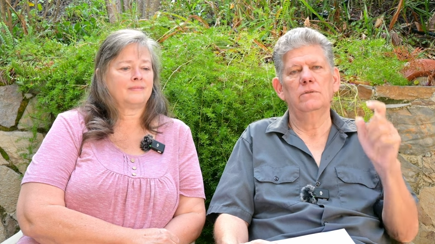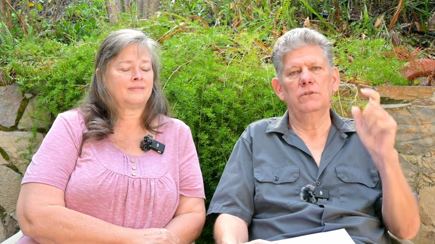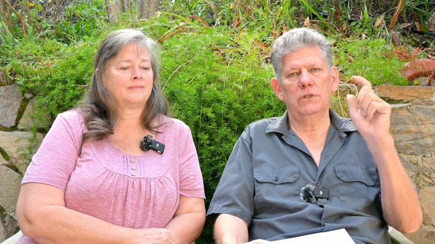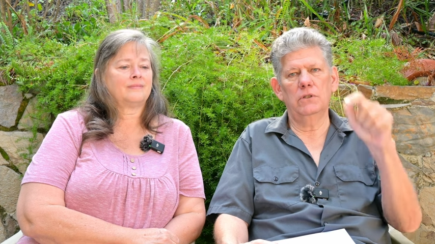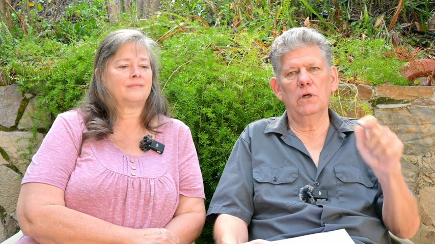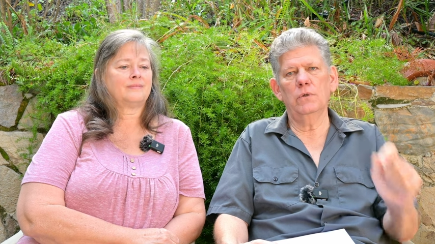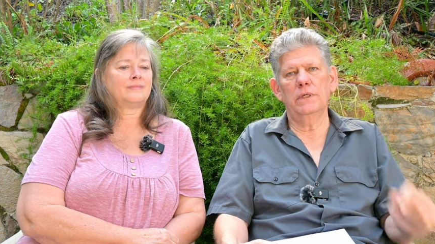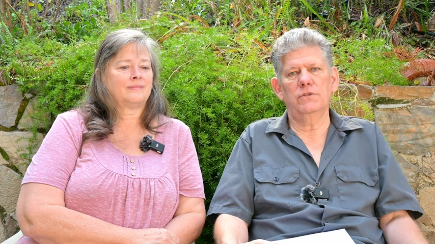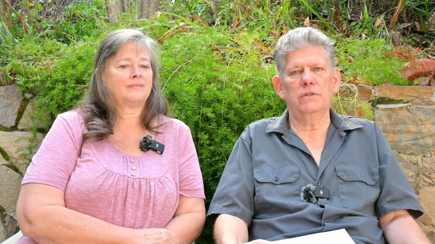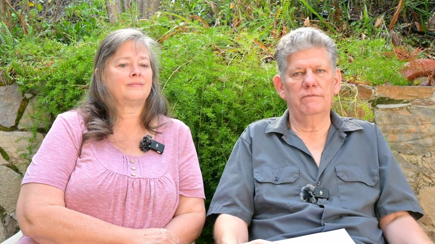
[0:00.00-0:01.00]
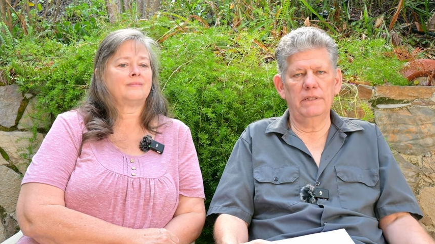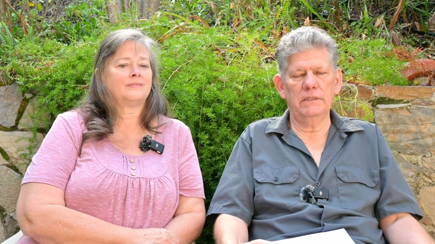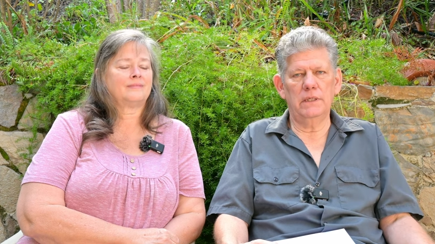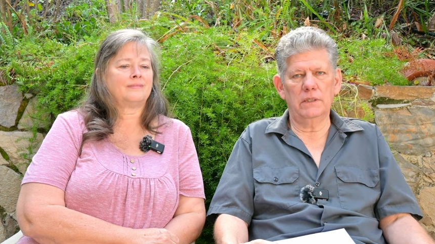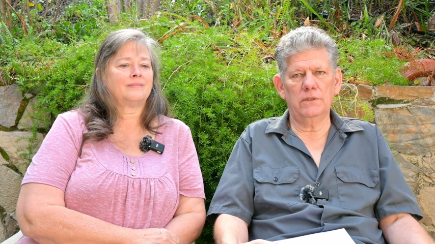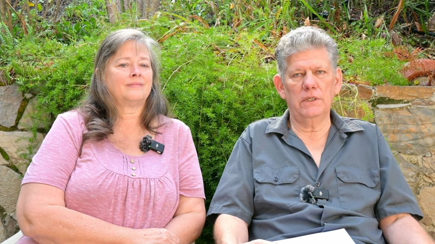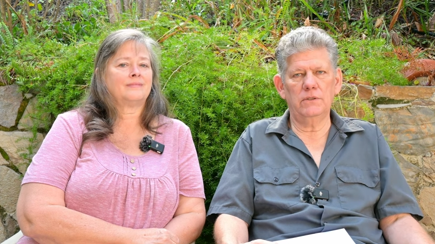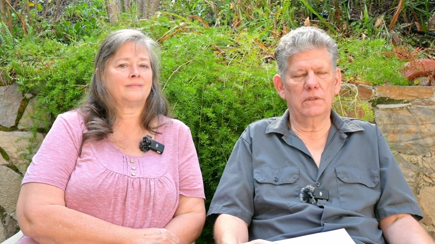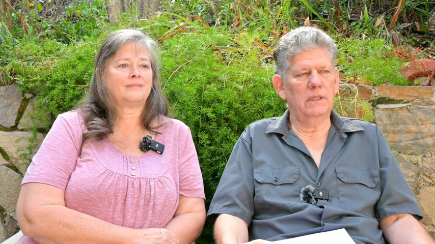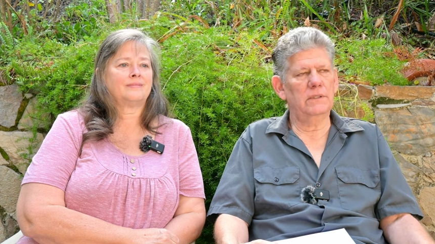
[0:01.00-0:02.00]
Speaker 1: to go get your visa
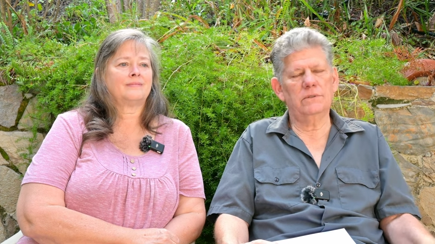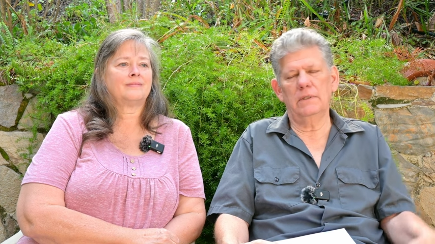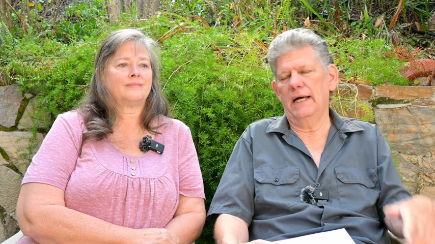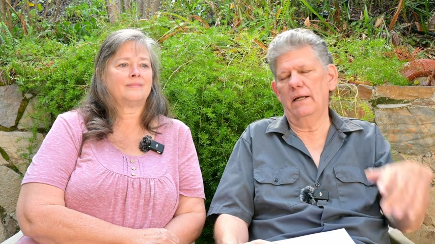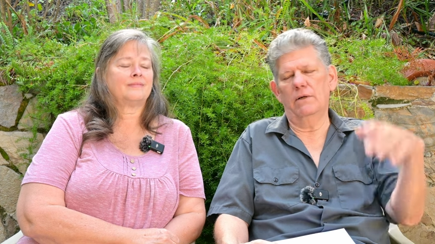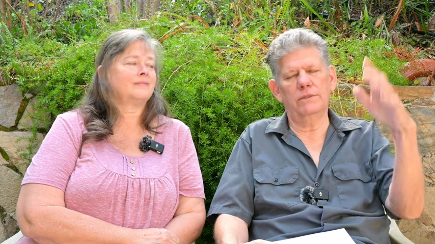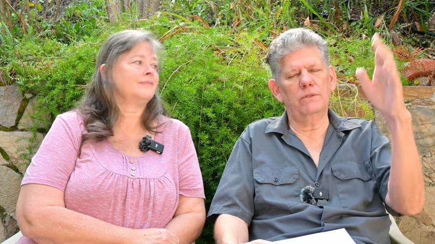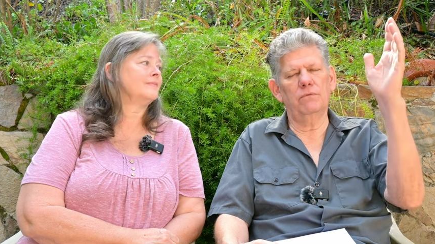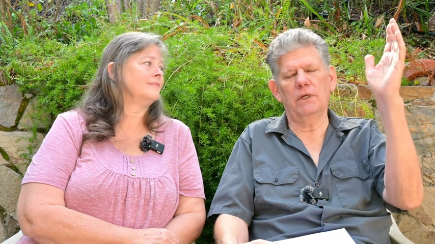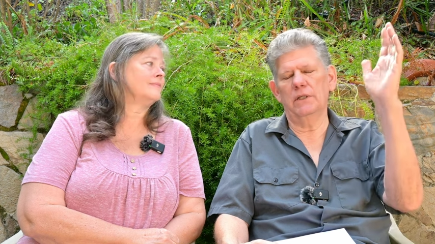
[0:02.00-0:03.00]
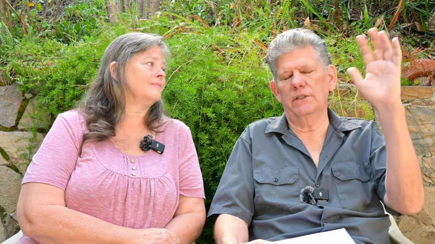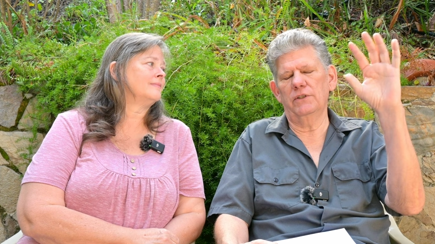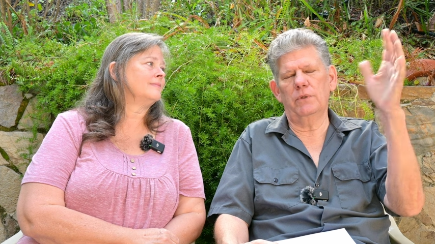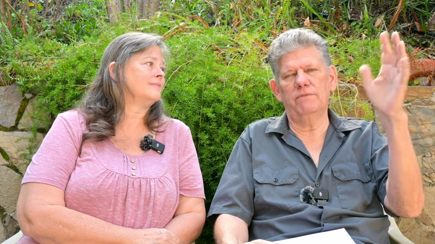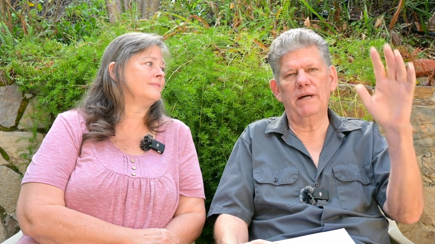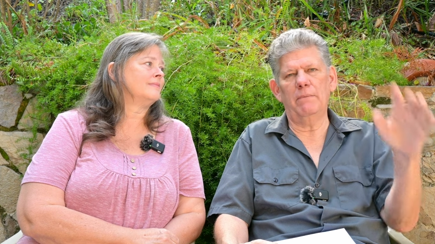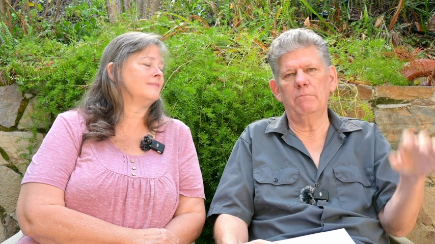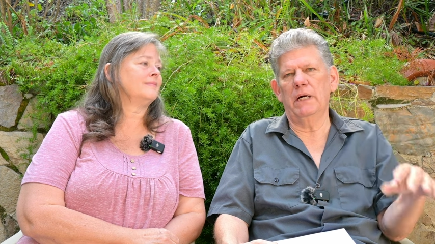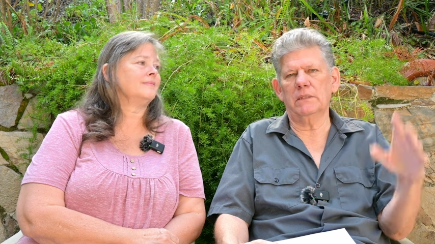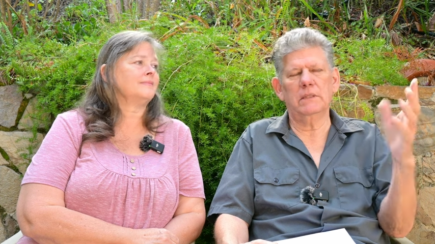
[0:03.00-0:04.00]
extension. And it's, I don't know, it's over one hundred twenty-five
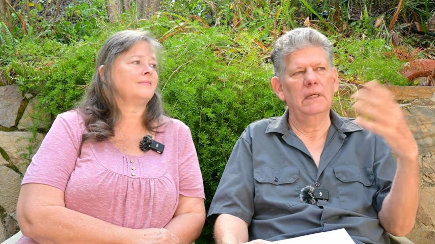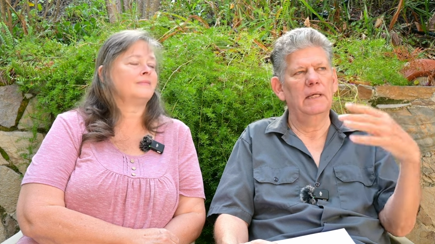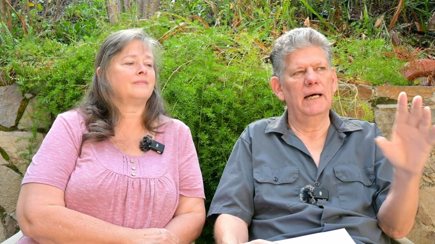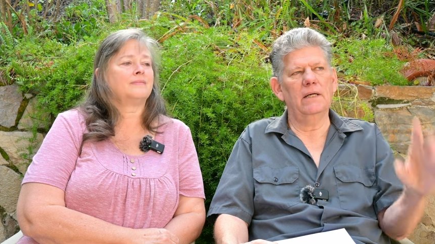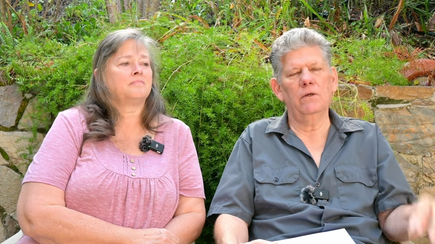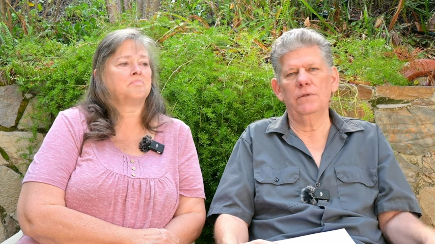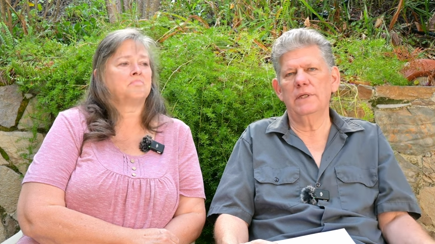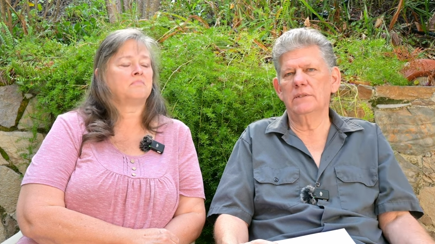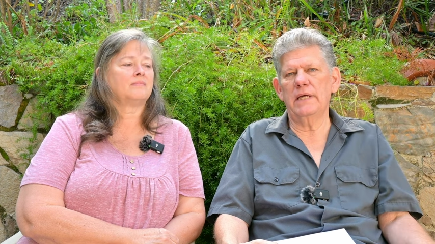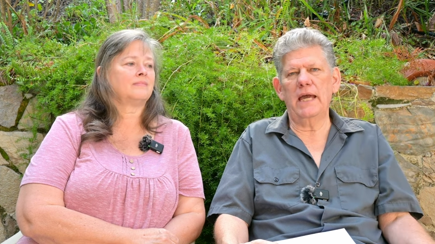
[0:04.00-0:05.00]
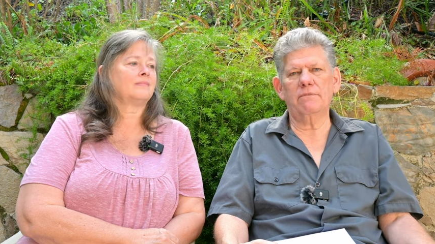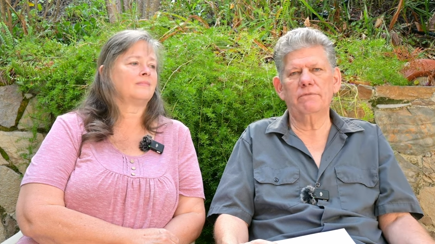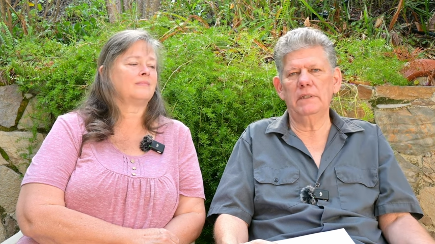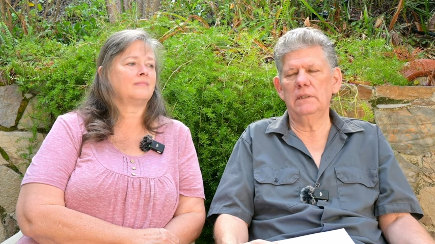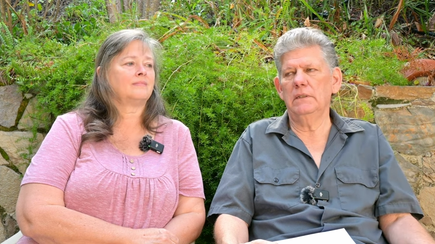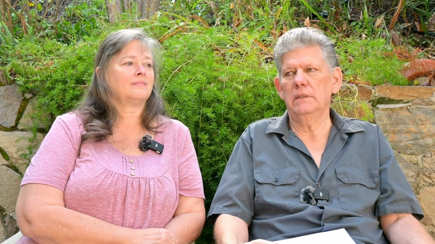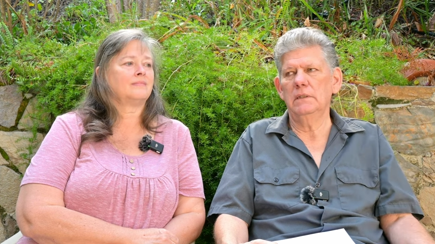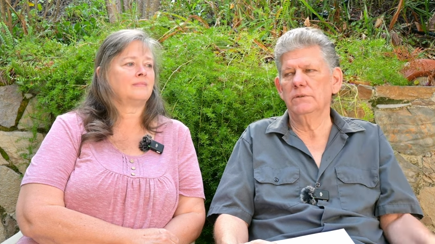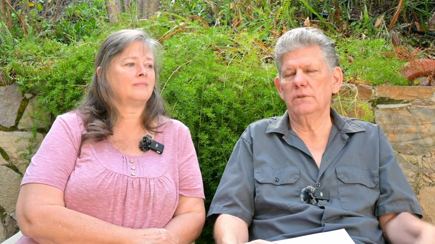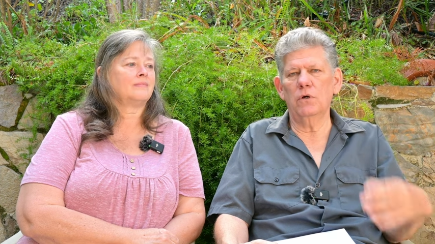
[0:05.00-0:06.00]
bucks. I don't know the exact fee,
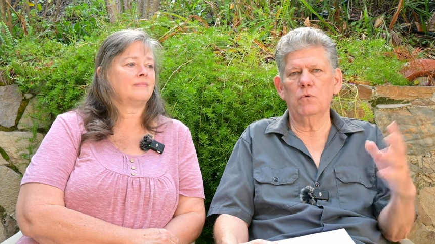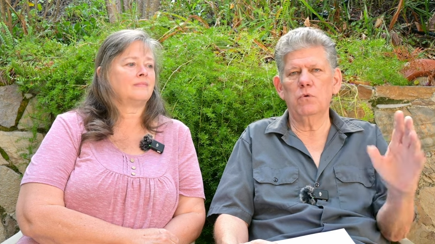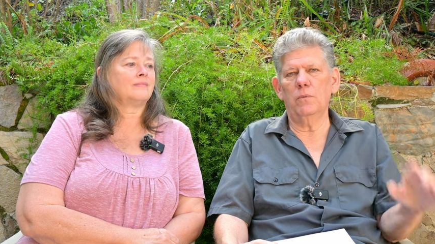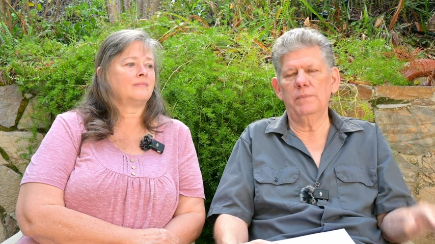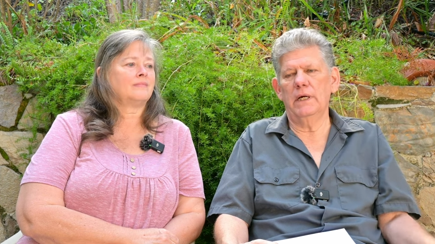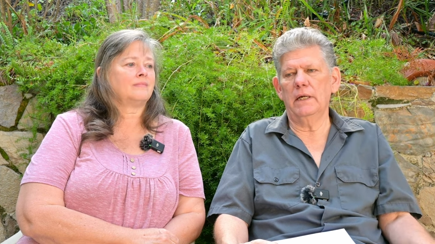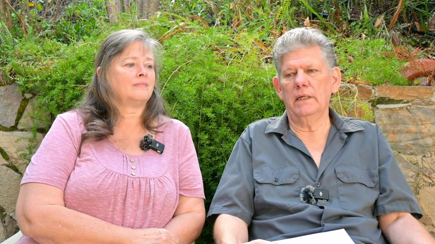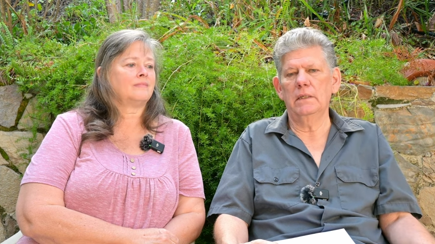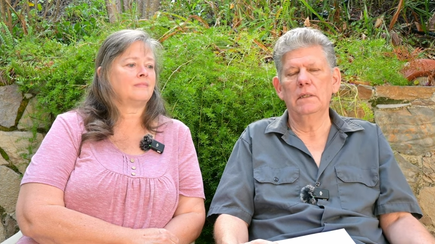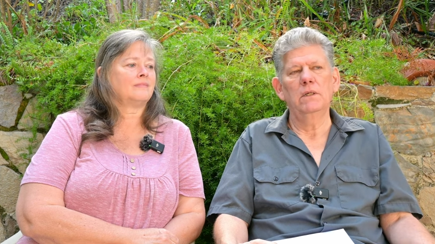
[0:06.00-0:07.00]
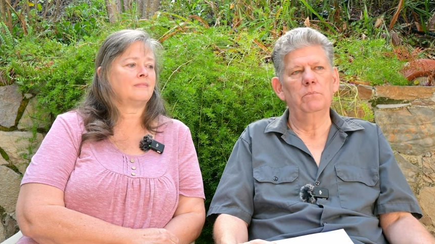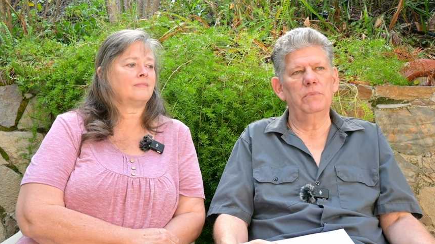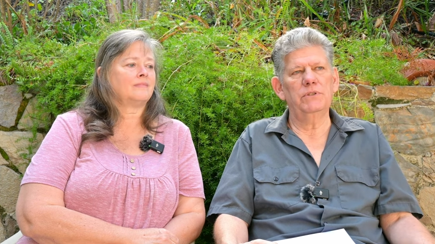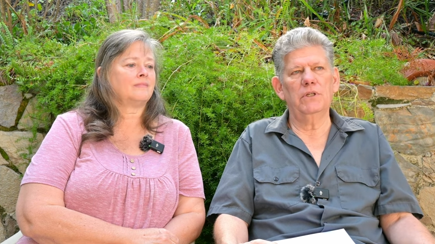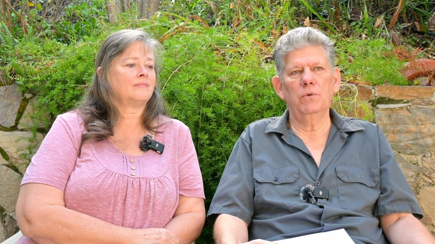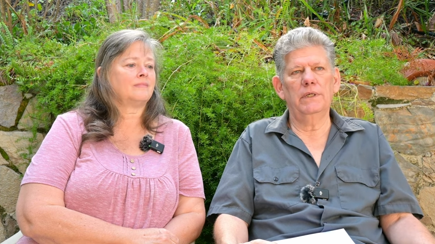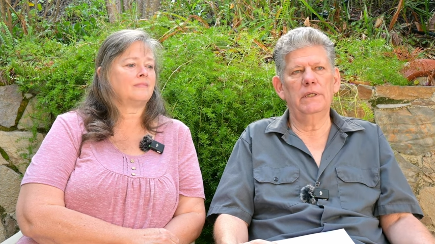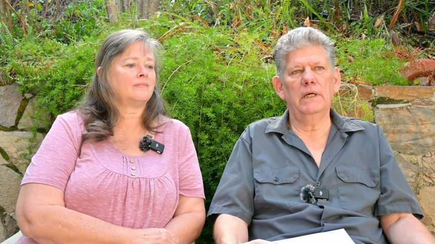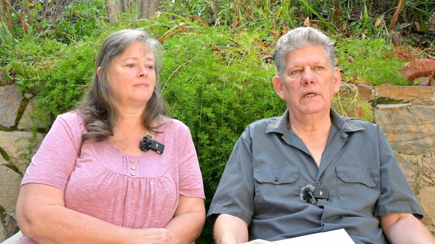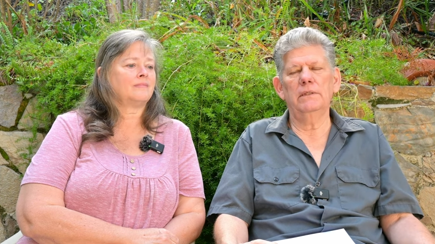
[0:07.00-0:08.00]
so don't quote me on it. But you go in there,